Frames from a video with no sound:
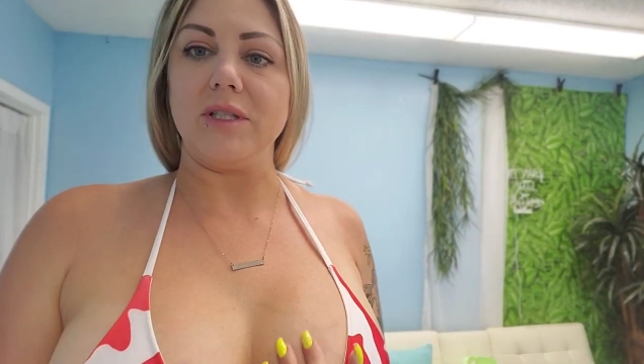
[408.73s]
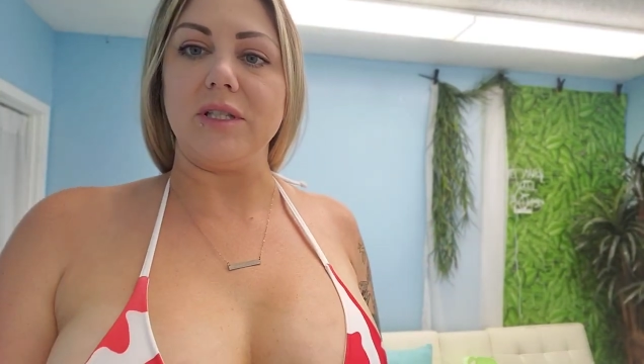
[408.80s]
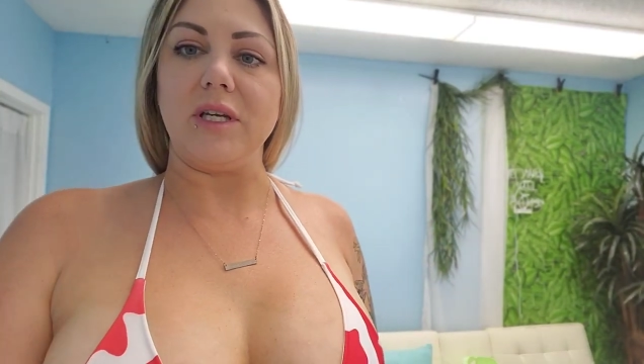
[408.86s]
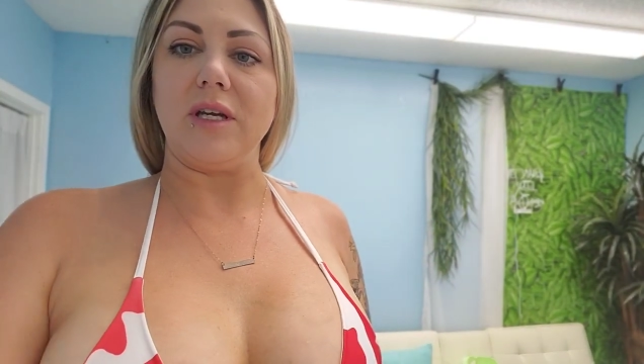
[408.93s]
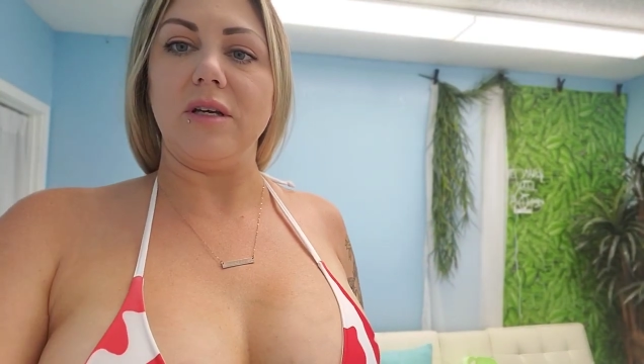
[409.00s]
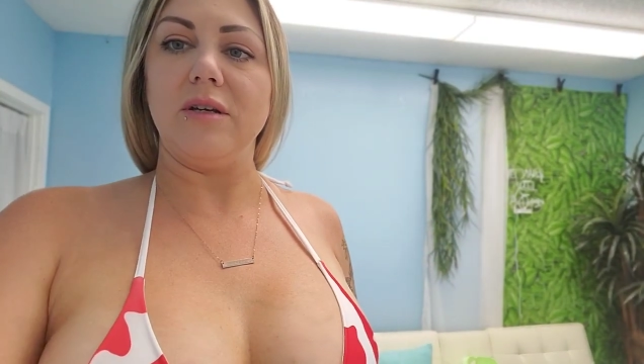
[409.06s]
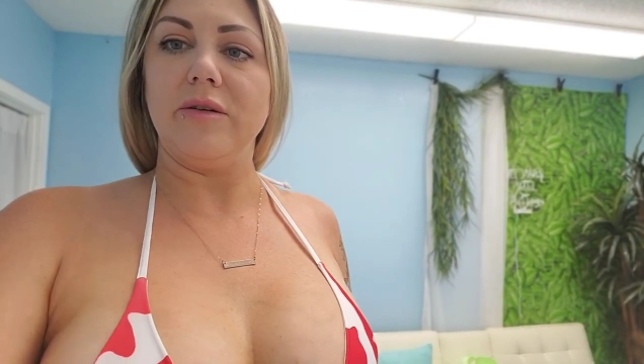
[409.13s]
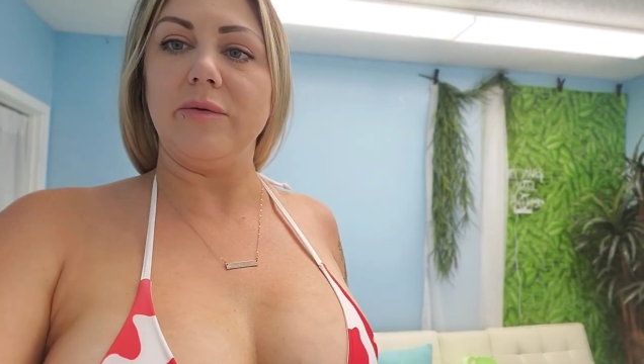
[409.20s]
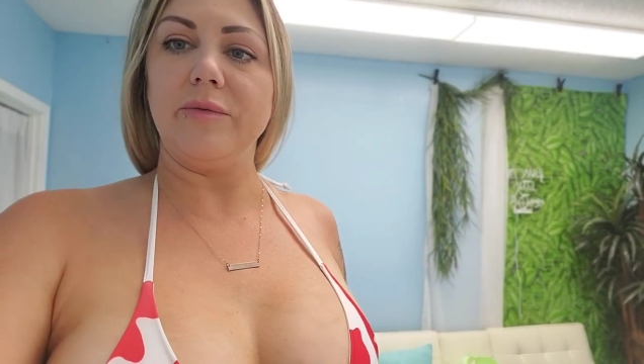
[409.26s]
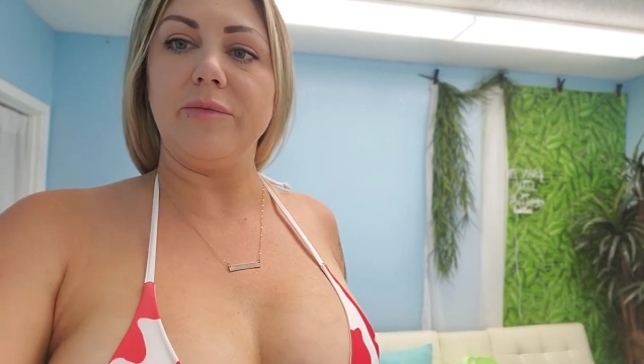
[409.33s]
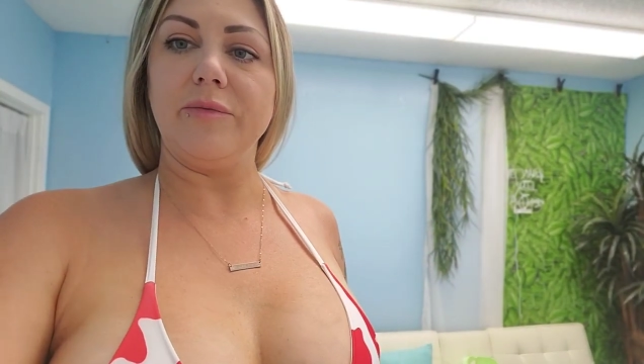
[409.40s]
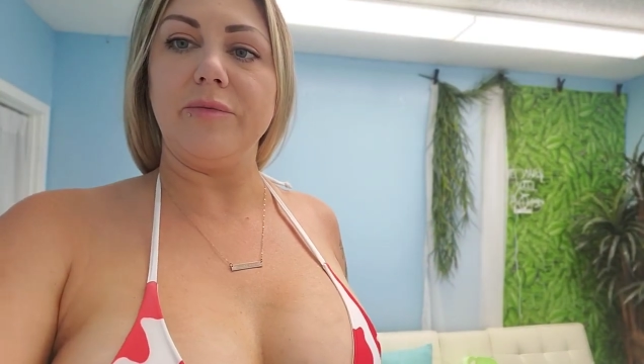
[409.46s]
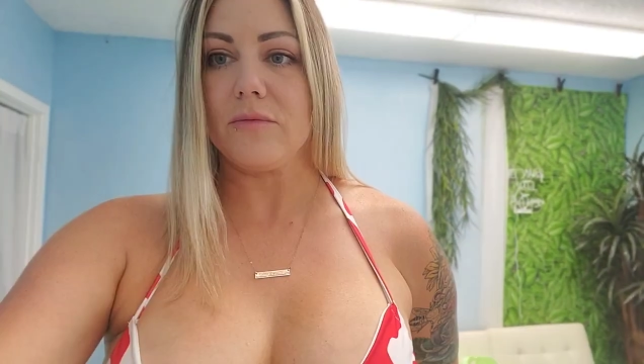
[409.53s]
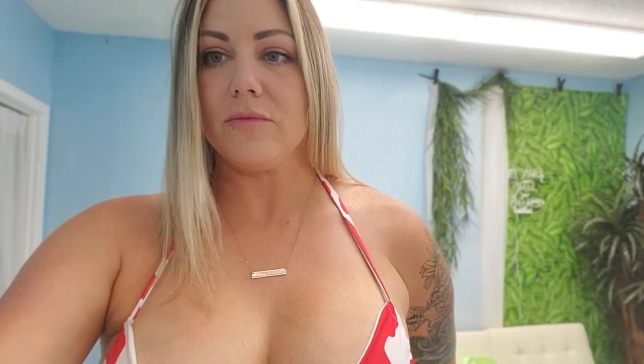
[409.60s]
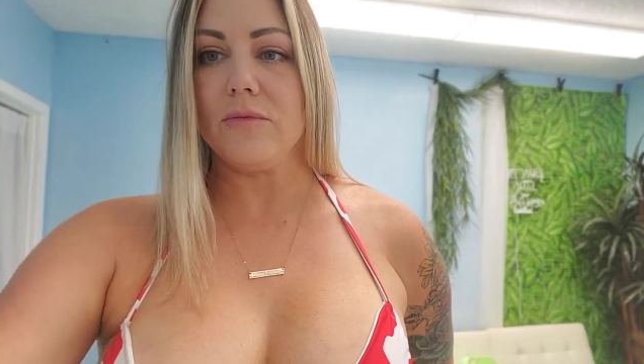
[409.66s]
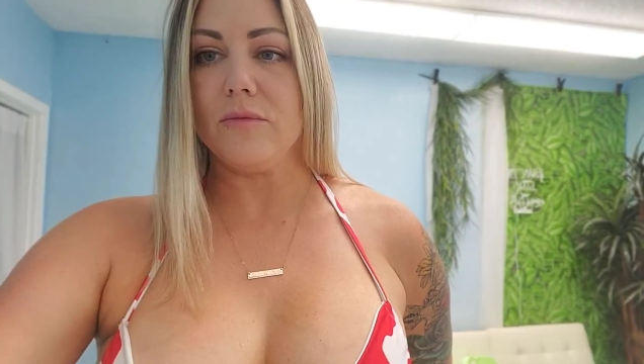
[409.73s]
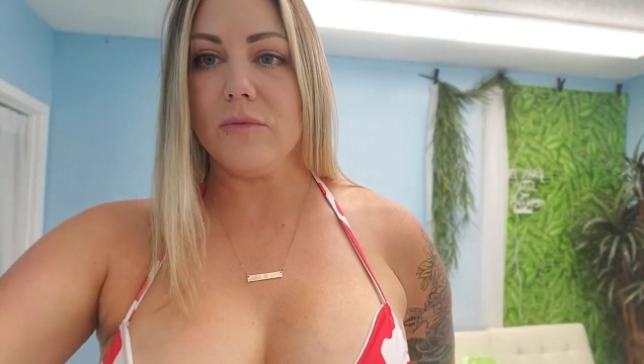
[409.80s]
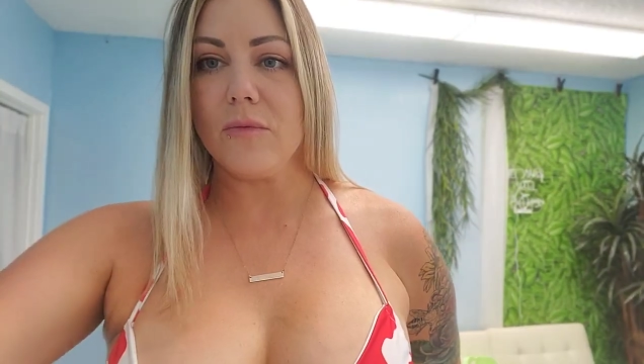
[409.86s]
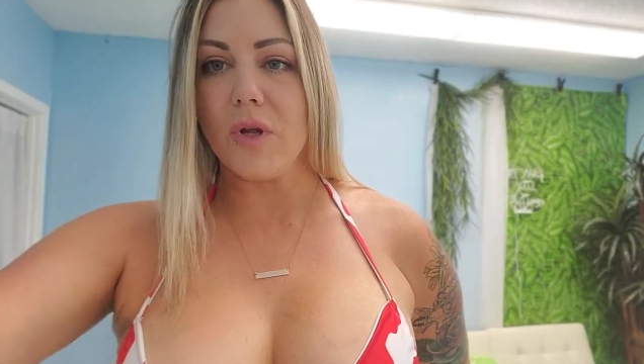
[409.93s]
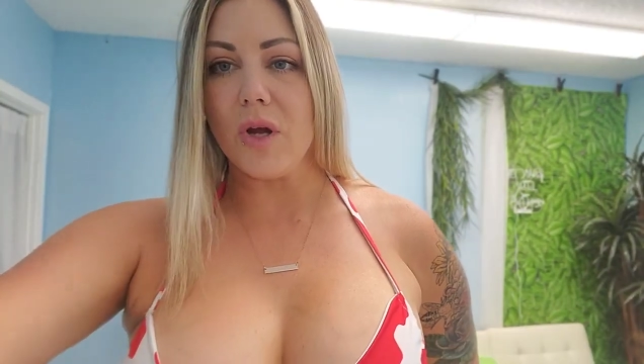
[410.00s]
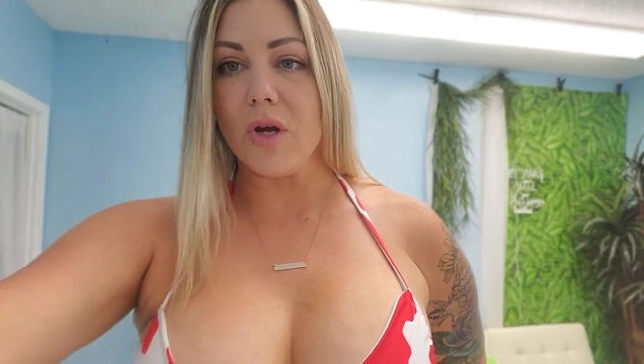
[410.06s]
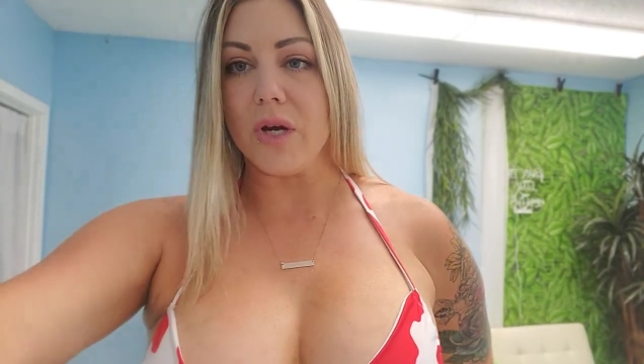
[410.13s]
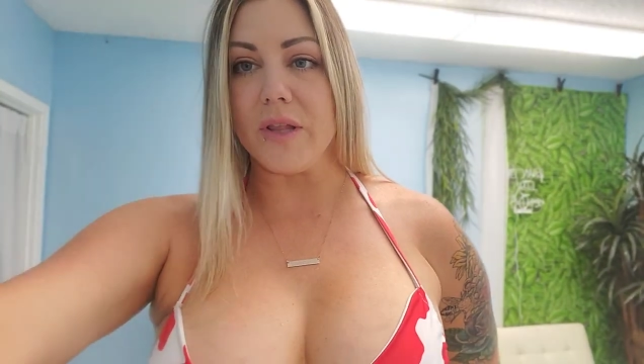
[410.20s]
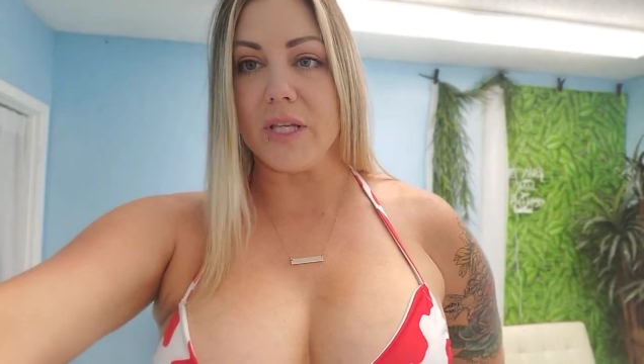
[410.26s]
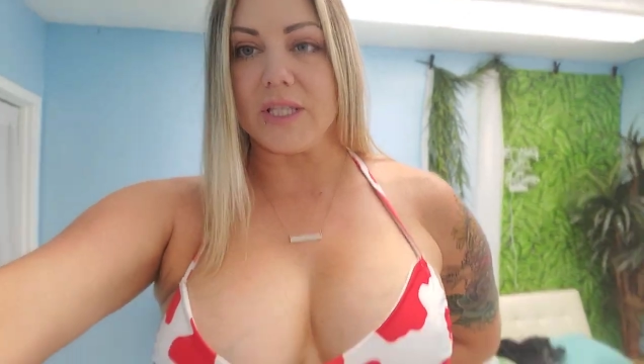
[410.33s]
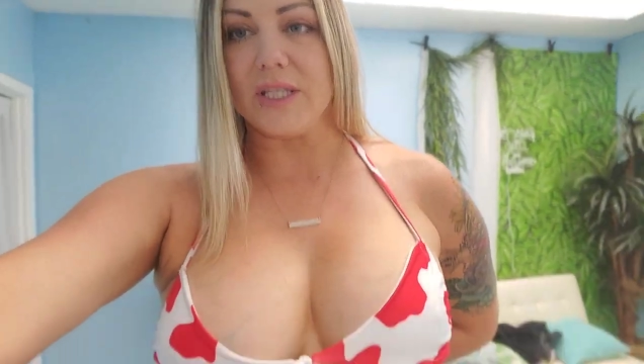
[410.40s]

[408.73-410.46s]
see. All right,